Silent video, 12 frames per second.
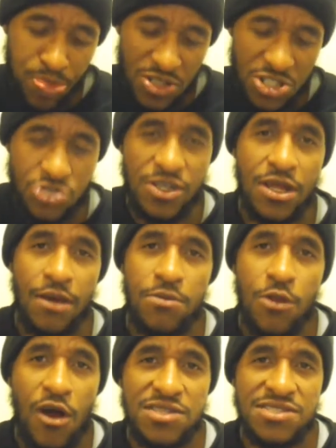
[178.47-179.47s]
straight up
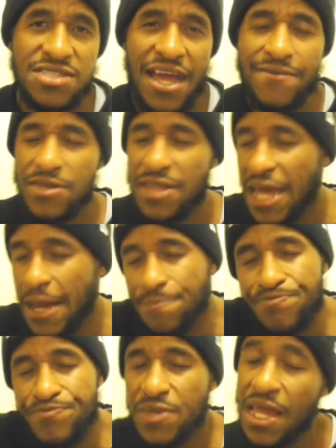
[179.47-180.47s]
losses after that?
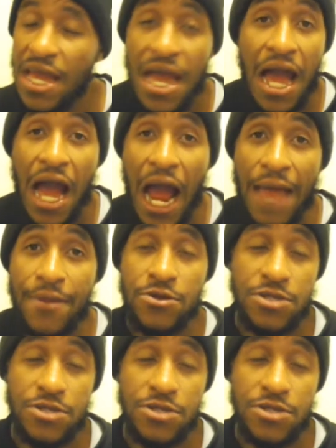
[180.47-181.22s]
I don't